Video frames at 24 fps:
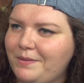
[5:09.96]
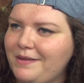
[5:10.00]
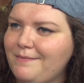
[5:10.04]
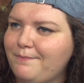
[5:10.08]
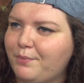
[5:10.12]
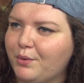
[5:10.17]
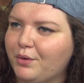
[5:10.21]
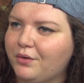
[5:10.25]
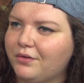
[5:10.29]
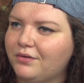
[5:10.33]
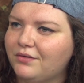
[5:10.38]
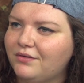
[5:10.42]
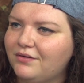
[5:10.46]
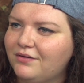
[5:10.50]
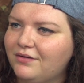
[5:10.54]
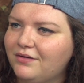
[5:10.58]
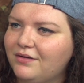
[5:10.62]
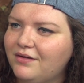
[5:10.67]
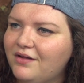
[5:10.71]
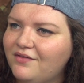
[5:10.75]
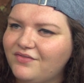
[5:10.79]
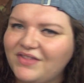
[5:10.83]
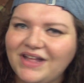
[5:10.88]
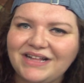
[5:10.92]
people.
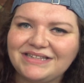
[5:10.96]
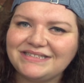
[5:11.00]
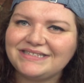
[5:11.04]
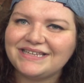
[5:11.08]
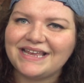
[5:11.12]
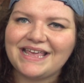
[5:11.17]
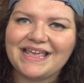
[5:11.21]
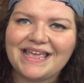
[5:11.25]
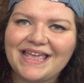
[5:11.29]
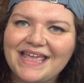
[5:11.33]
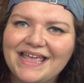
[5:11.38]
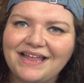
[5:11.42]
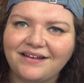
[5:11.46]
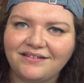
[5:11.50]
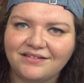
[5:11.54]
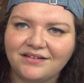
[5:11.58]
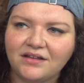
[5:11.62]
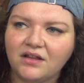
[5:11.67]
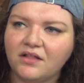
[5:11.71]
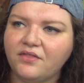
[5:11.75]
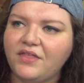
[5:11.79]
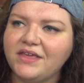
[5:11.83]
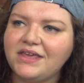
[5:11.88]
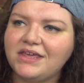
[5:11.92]
That's it.
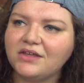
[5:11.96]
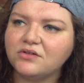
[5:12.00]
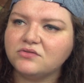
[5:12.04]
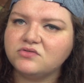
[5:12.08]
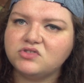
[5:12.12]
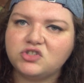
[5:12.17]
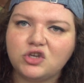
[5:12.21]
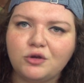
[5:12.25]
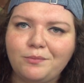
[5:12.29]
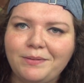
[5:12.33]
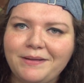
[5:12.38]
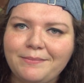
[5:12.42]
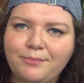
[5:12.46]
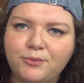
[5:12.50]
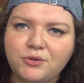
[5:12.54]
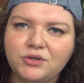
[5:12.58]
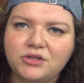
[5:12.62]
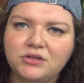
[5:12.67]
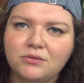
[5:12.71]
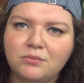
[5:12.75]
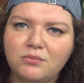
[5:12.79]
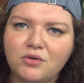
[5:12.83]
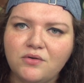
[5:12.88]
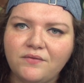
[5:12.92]
They kill two people
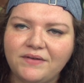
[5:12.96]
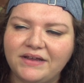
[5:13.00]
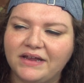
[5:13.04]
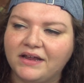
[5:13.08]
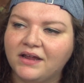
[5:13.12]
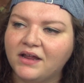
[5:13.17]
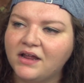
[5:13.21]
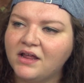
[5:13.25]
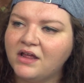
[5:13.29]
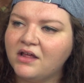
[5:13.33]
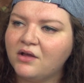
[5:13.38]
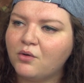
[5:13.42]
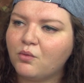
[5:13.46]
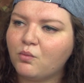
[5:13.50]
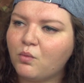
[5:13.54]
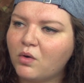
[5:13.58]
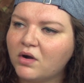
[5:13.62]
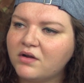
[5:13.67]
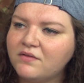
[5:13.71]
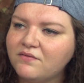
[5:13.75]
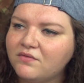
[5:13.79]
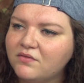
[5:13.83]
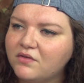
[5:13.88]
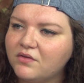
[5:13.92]
in the movie.
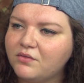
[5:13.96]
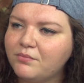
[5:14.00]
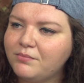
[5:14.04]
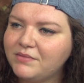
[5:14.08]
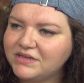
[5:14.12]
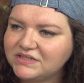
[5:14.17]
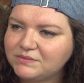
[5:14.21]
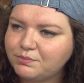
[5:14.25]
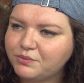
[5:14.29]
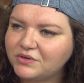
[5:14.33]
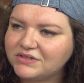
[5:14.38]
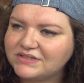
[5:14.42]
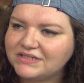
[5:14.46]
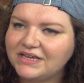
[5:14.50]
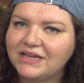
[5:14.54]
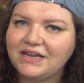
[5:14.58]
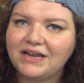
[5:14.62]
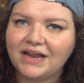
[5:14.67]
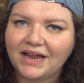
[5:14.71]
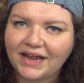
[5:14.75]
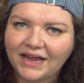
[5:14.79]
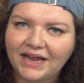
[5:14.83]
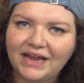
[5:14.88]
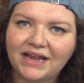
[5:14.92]
One of Miss
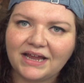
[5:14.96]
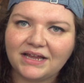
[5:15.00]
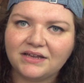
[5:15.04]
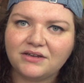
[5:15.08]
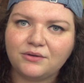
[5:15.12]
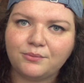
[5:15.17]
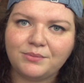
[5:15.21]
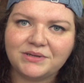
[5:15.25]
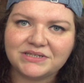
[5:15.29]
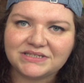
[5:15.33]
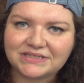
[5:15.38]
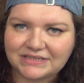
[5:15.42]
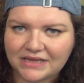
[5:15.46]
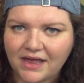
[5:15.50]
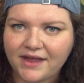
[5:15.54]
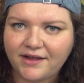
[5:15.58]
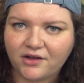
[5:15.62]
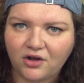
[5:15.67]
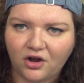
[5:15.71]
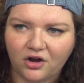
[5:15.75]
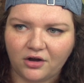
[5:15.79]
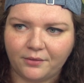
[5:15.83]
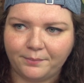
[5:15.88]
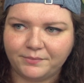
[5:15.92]
Brisket and Miss
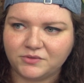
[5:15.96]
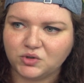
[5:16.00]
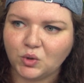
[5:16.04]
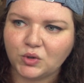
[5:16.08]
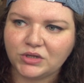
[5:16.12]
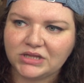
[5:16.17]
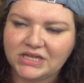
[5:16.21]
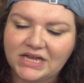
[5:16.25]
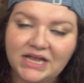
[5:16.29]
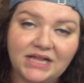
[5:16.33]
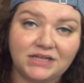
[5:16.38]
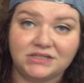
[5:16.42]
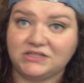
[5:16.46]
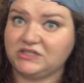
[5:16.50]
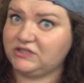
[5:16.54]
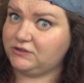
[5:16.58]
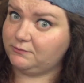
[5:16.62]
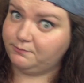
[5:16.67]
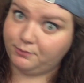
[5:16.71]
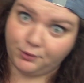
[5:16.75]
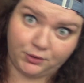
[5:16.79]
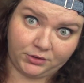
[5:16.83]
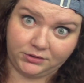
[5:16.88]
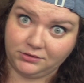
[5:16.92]
Slycarp toward the end.
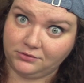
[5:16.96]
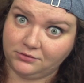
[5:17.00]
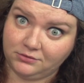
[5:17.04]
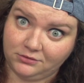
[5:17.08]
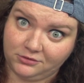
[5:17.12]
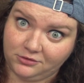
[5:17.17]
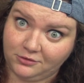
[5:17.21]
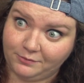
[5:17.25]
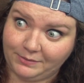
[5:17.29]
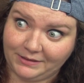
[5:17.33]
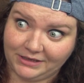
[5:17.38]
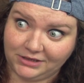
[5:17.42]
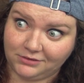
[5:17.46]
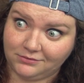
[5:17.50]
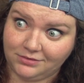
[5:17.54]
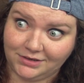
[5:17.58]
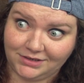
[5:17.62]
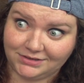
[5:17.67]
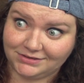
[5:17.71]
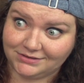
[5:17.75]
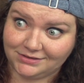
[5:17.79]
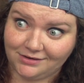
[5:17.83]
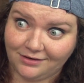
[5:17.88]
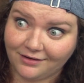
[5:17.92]
Spoiler alert, by the
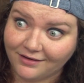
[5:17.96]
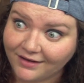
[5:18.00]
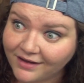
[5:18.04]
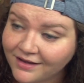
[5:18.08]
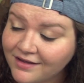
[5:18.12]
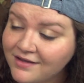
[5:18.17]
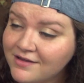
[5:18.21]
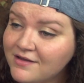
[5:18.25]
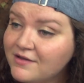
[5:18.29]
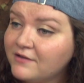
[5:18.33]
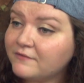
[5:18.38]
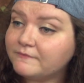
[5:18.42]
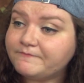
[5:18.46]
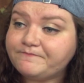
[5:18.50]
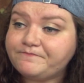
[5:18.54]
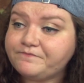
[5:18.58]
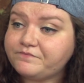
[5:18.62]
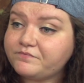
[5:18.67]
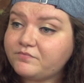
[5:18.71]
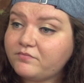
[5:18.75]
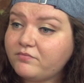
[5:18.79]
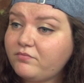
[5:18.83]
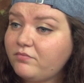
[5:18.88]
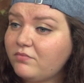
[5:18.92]
way, sorry.
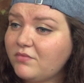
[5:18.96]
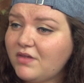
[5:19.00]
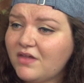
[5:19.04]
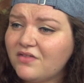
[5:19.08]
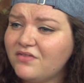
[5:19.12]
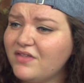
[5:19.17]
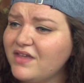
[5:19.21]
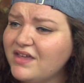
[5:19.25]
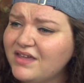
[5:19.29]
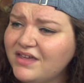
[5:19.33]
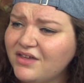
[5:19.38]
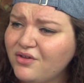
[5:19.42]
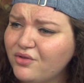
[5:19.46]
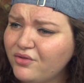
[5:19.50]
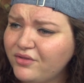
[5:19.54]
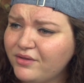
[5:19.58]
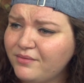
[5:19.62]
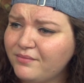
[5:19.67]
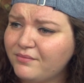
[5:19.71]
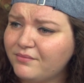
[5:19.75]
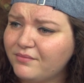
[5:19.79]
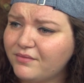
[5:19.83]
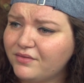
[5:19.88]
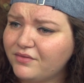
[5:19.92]
They kill
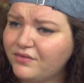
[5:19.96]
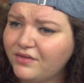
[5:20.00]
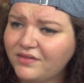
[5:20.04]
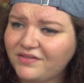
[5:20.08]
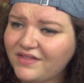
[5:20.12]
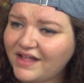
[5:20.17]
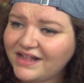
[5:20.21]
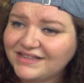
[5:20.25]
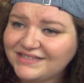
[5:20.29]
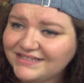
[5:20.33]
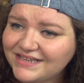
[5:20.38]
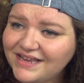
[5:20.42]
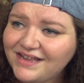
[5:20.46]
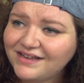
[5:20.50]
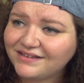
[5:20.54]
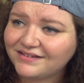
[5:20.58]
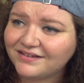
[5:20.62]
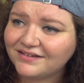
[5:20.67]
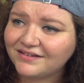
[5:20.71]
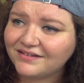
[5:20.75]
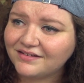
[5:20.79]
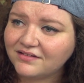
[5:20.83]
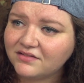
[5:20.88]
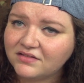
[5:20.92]
them, that's
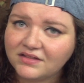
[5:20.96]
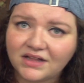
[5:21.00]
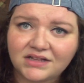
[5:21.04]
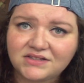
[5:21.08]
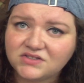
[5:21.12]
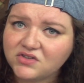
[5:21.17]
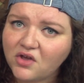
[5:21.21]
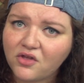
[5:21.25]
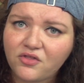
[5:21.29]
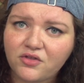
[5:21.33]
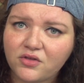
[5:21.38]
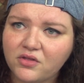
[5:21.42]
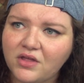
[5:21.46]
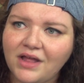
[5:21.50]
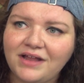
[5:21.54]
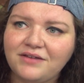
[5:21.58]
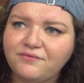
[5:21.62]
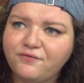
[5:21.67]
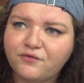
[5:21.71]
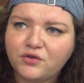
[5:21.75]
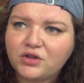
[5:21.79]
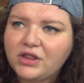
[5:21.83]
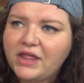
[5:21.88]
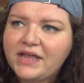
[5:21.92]
it. That's all,
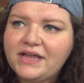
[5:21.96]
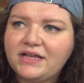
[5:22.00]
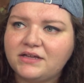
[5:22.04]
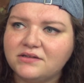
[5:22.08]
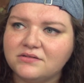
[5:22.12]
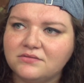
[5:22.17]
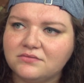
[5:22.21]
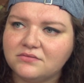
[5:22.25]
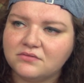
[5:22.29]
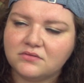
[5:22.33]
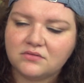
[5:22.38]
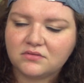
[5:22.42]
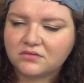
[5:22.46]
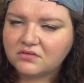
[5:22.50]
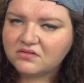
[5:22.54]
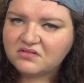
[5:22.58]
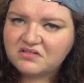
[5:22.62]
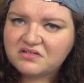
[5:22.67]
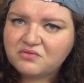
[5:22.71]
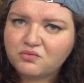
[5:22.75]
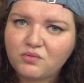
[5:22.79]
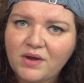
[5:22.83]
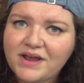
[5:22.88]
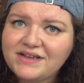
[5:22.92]
and for like
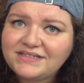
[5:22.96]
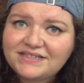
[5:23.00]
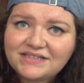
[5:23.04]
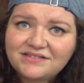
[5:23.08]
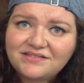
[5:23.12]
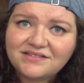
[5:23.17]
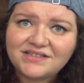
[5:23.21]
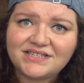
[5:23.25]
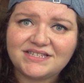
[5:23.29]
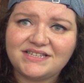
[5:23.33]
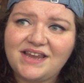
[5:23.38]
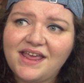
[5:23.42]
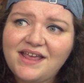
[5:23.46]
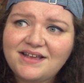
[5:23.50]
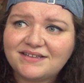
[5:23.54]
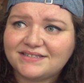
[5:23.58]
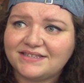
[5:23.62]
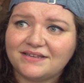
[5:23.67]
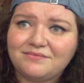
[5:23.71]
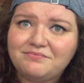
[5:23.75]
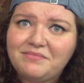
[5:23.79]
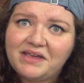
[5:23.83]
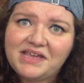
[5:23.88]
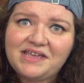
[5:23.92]
raising the
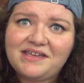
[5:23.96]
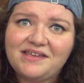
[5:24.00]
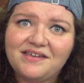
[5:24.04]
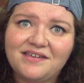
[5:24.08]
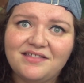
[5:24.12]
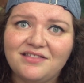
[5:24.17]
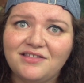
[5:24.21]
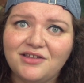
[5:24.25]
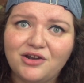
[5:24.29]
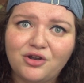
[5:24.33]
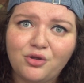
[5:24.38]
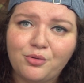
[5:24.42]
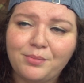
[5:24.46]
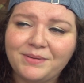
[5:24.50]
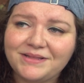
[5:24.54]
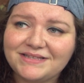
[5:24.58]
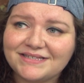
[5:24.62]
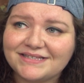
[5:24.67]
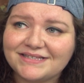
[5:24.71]
stakes and making it a little bit